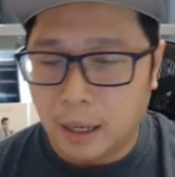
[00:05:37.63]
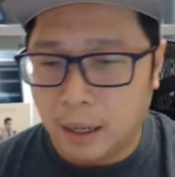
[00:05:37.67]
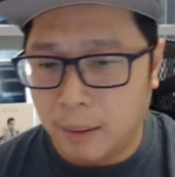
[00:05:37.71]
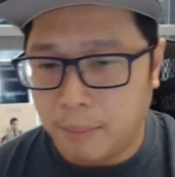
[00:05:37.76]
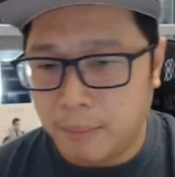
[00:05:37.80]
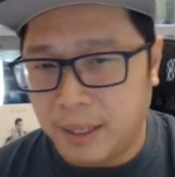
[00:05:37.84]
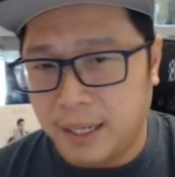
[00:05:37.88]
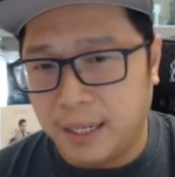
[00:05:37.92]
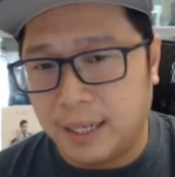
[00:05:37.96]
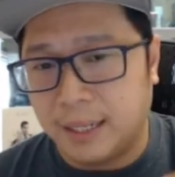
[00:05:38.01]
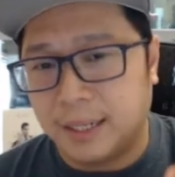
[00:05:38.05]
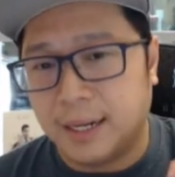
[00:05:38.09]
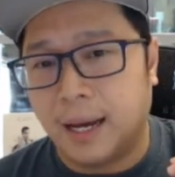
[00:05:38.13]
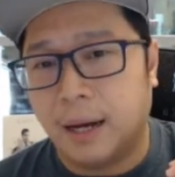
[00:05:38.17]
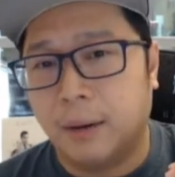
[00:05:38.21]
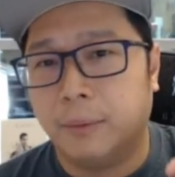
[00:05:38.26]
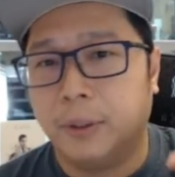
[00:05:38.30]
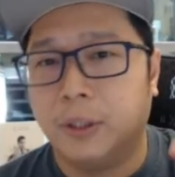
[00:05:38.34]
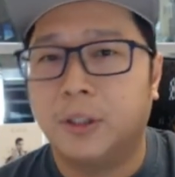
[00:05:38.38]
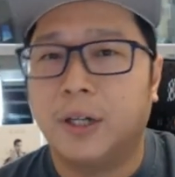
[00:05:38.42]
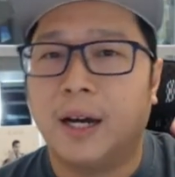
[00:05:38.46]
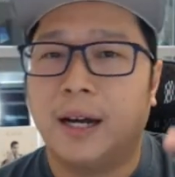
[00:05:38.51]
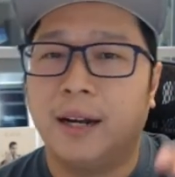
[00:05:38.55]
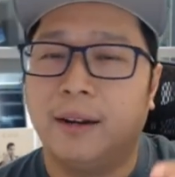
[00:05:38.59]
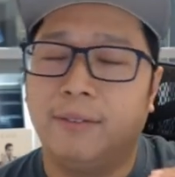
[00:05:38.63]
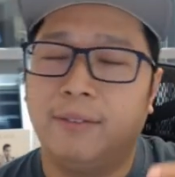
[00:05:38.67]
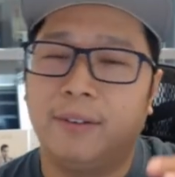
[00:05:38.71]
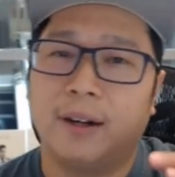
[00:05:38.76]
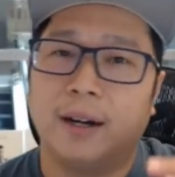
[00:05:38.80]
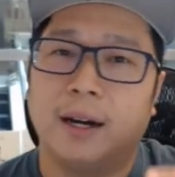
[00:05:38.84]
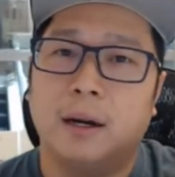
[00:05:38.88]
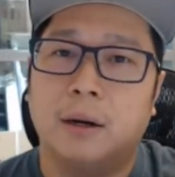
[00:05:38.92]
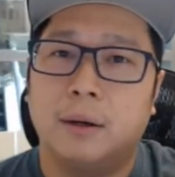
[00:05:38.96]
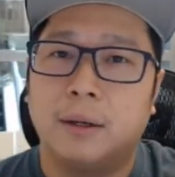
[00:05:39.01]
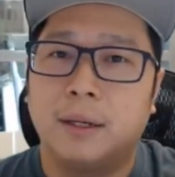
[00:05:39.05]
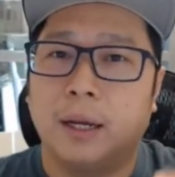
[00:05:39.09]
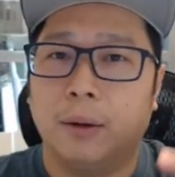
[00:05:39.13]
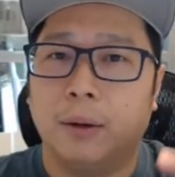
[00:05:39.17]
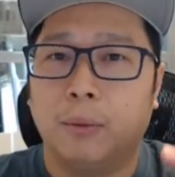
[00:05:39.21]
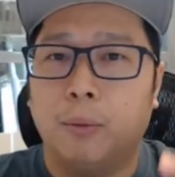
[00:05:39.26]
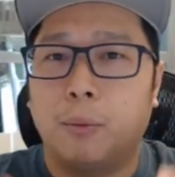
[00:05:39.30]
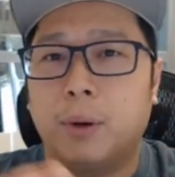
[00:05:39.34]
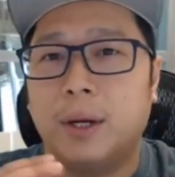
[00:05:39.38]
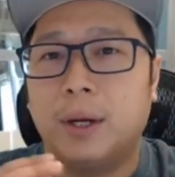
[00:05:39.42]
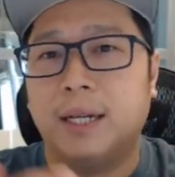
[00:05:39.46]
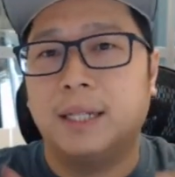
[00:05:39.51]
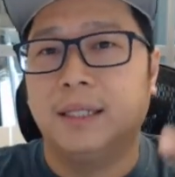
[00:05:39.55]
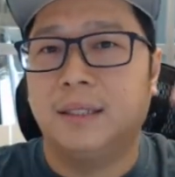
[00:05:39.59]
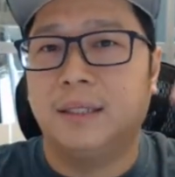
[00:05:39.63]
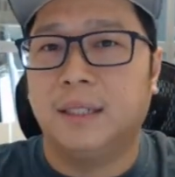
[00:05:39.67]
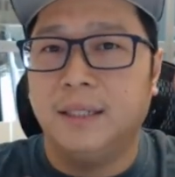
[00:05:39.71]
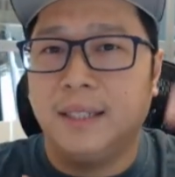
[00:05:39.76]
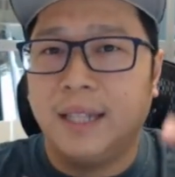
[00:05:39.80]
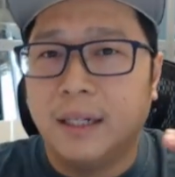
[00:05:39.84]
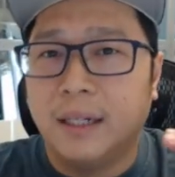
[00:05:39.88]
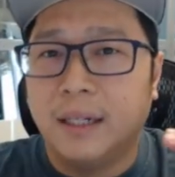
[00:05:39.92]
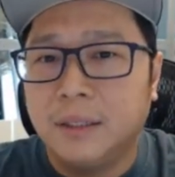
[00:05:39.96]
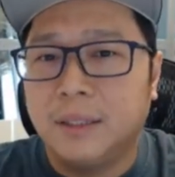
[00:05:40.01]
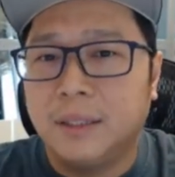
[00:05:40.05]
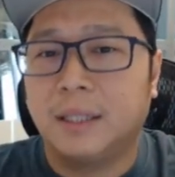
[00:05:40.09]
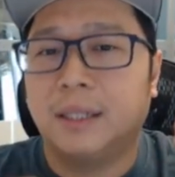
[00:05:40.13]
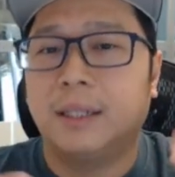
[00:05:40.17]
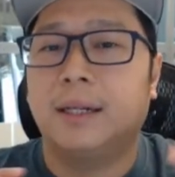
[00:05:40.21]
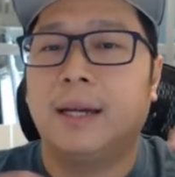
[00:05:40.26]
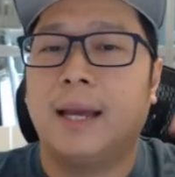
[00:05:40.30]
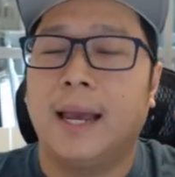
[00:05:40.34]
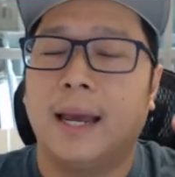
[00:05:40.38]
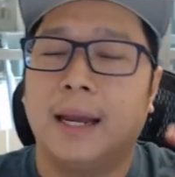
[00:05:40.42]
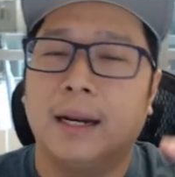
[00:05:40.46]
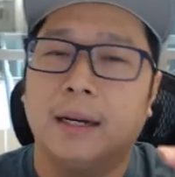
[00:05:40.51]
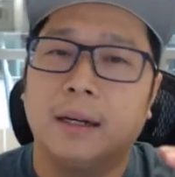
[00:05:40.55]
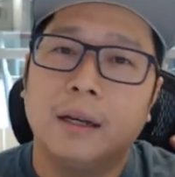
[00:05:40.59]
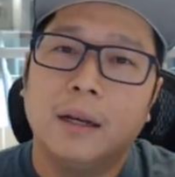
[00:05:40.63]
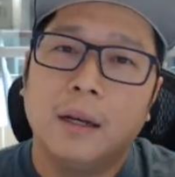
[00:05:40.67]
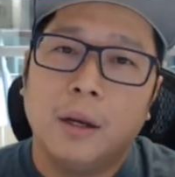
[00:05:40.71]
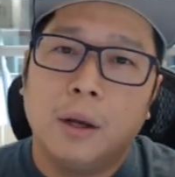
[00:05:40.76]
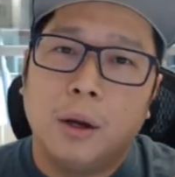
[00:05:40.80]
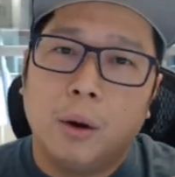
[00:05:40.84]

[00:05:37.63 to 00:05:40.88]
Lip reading: meaning that we try to figure out, okay, what is the delta and